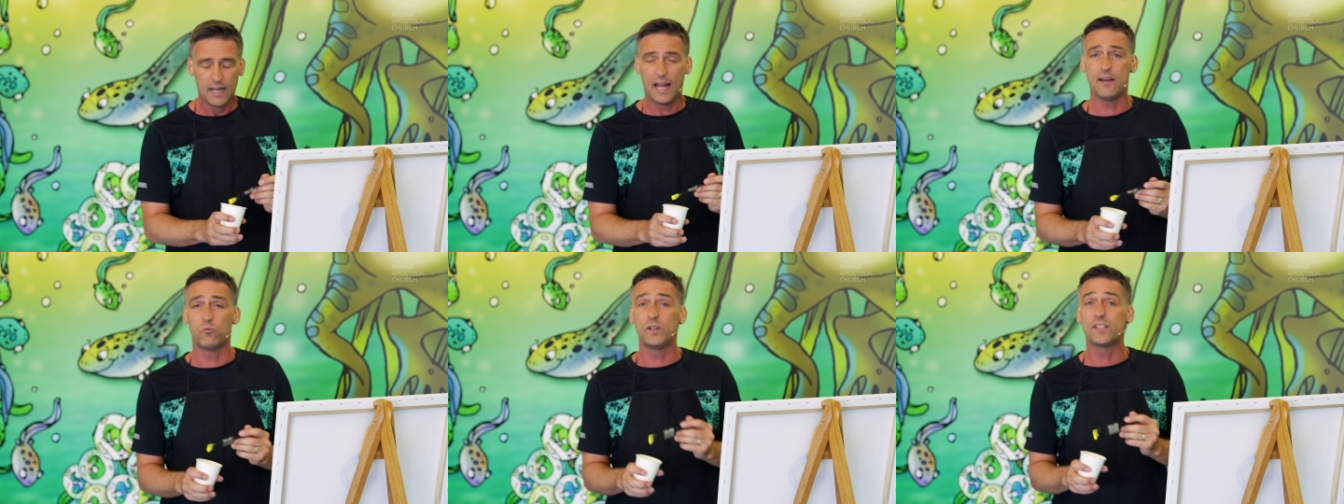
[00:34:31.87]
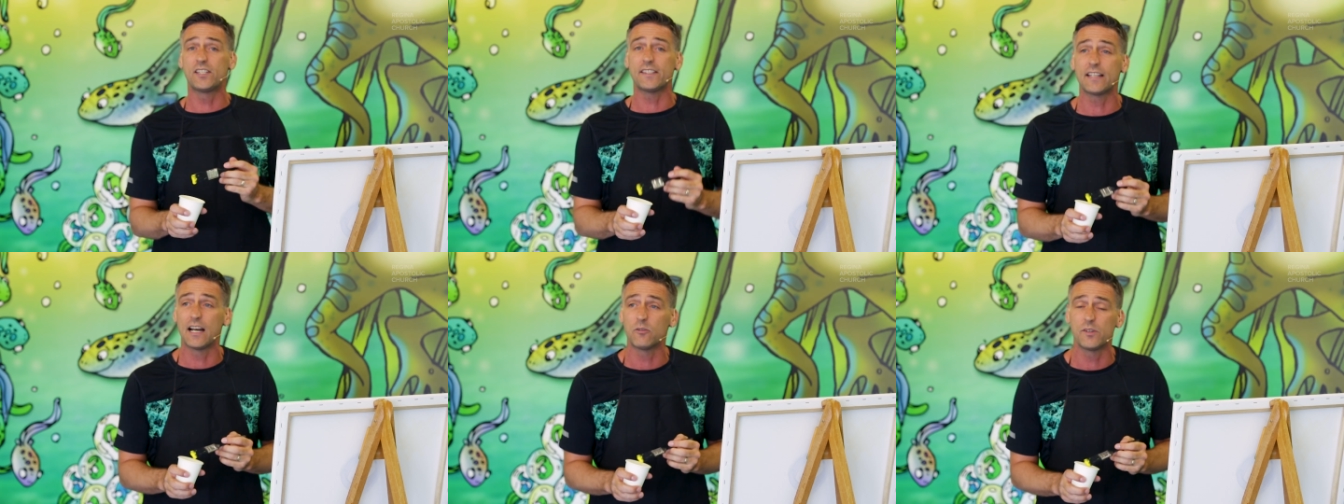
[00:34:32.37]
And we sit
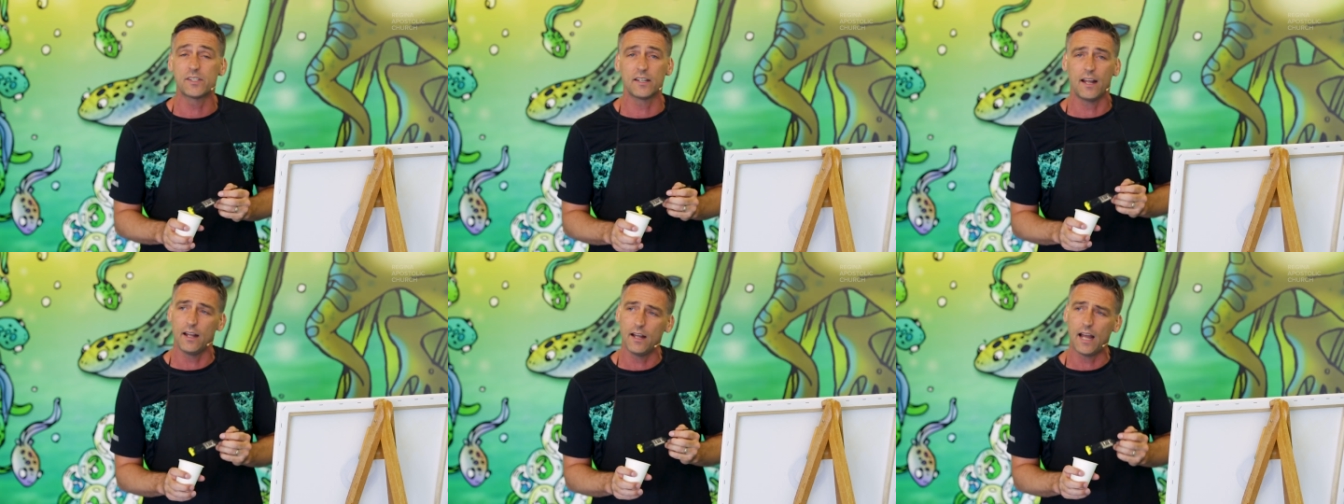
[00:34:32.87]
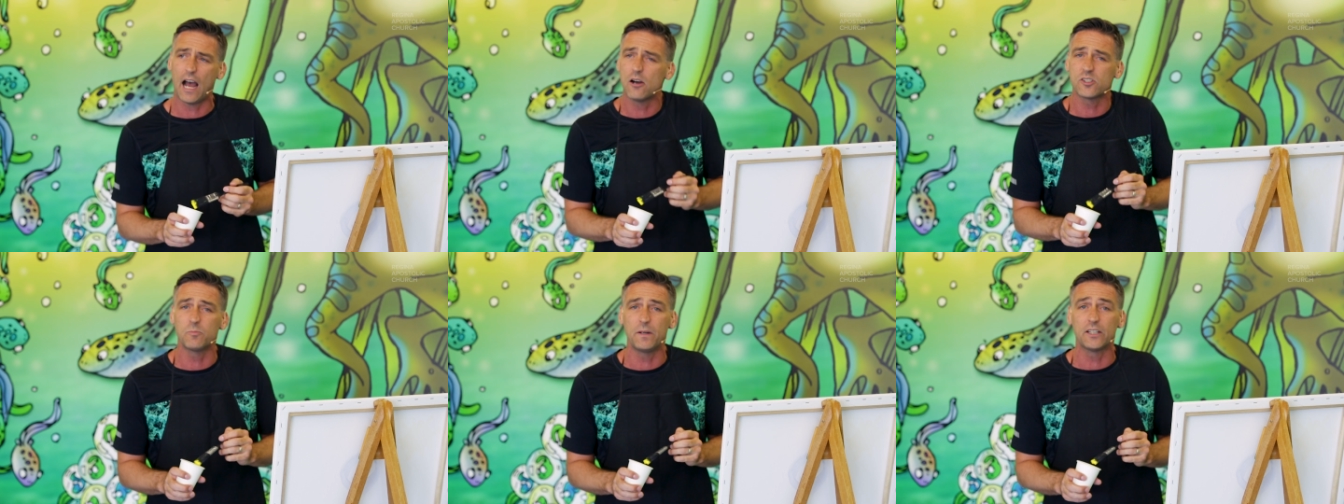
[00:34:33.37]
down and we said,
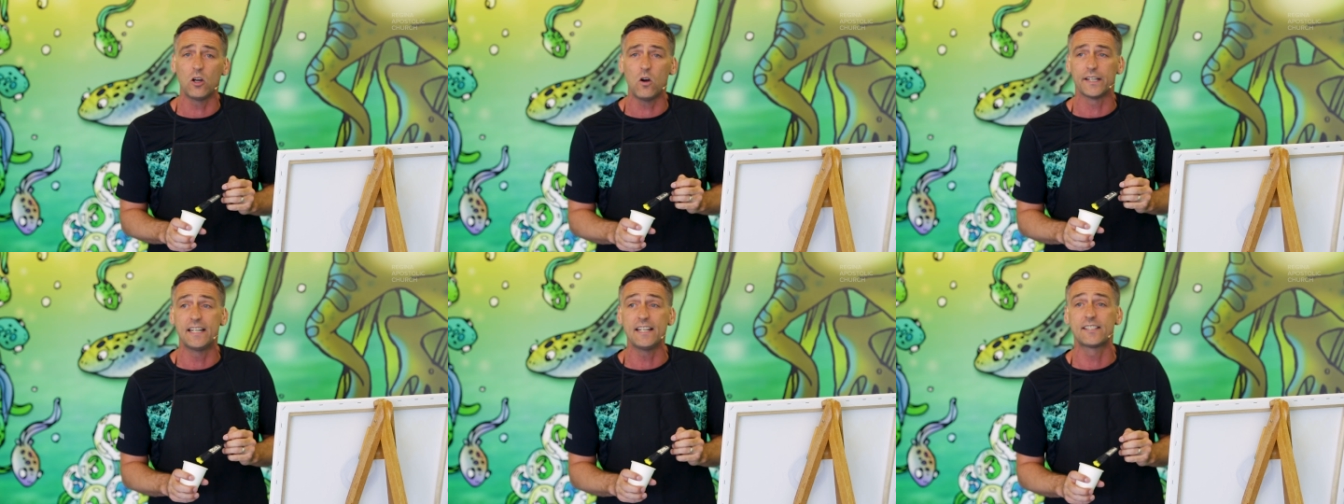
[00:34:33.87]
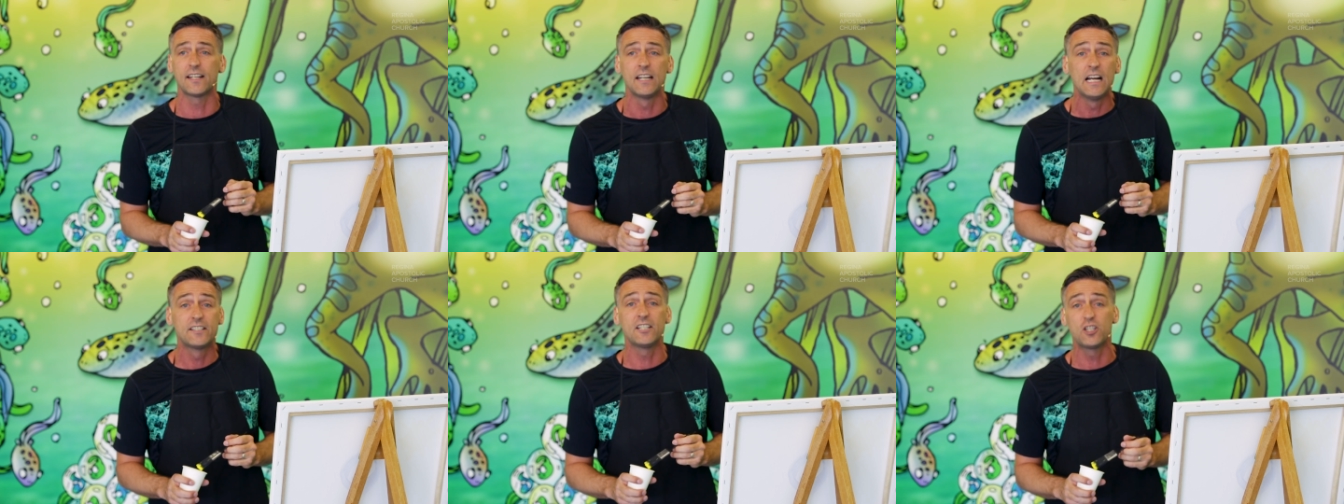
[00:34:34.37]
how's it been going? He said,
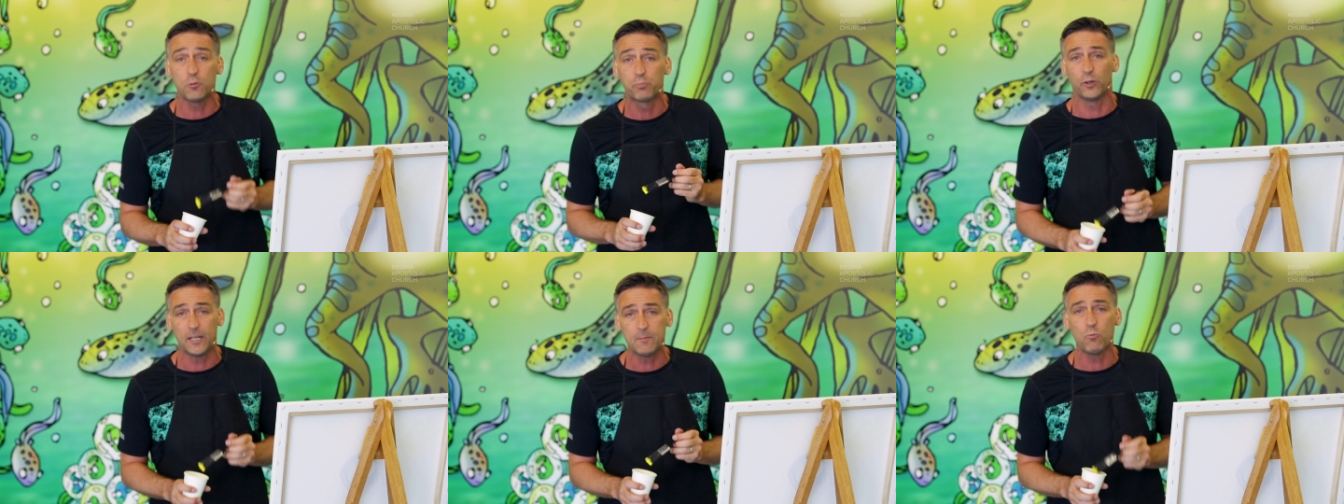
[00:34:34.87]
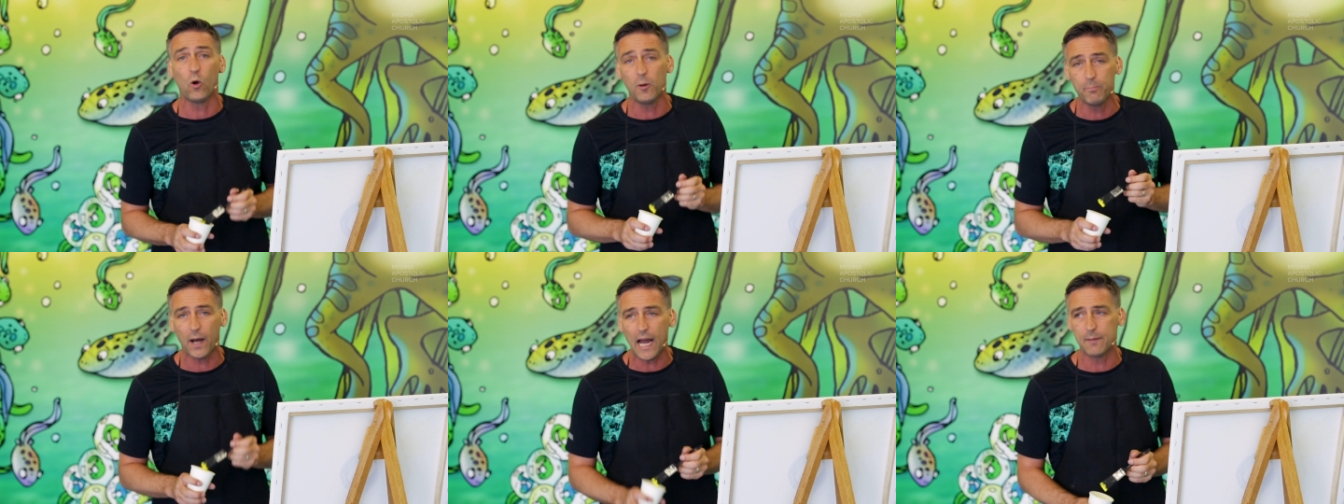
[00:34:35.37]
did you bring more
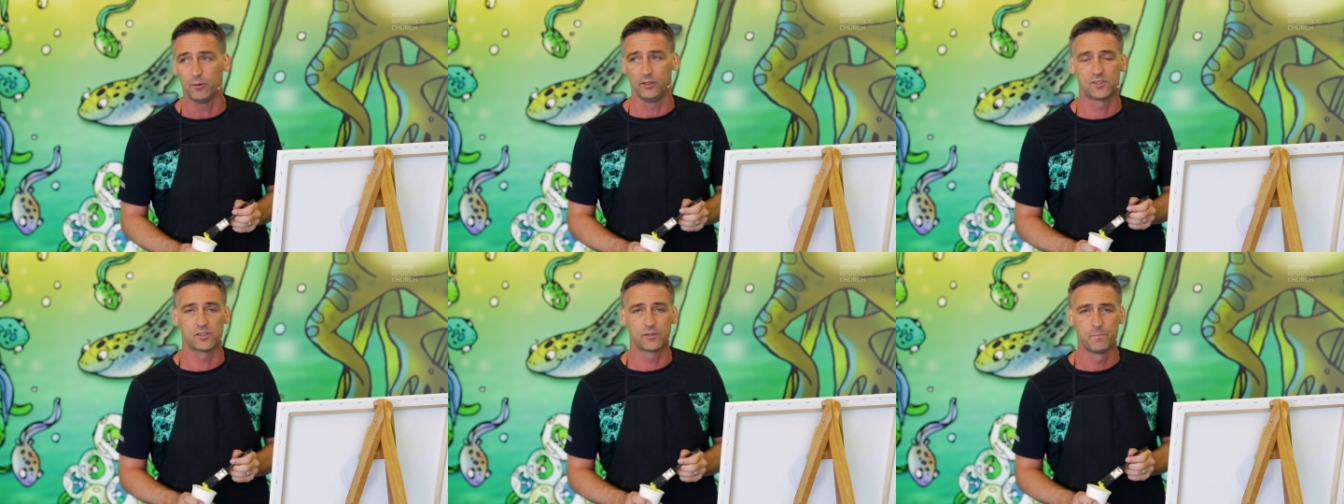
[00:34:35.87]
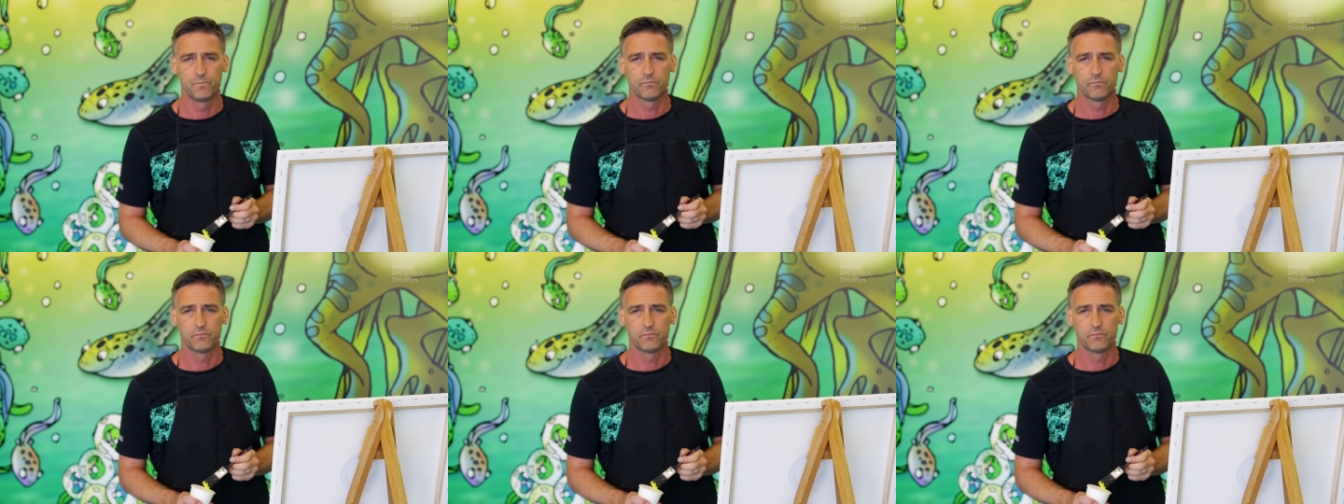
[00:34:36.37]
Bibles?